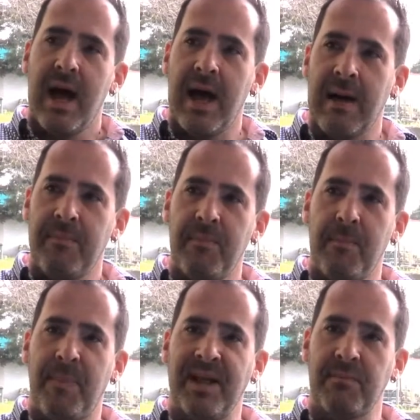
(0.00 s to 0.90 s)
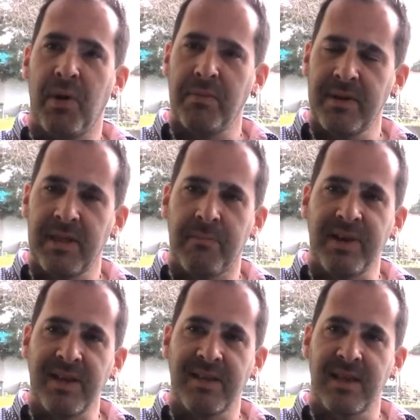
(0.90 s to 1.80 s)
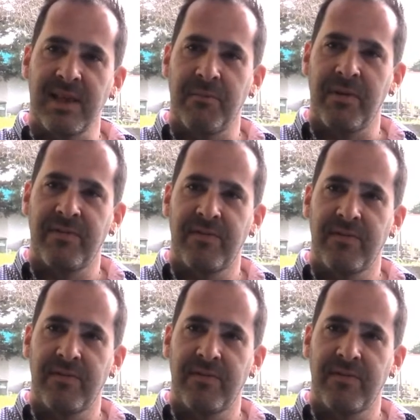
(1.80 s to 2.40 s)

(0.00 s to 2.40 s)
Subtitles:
But probably the biggest thing that we're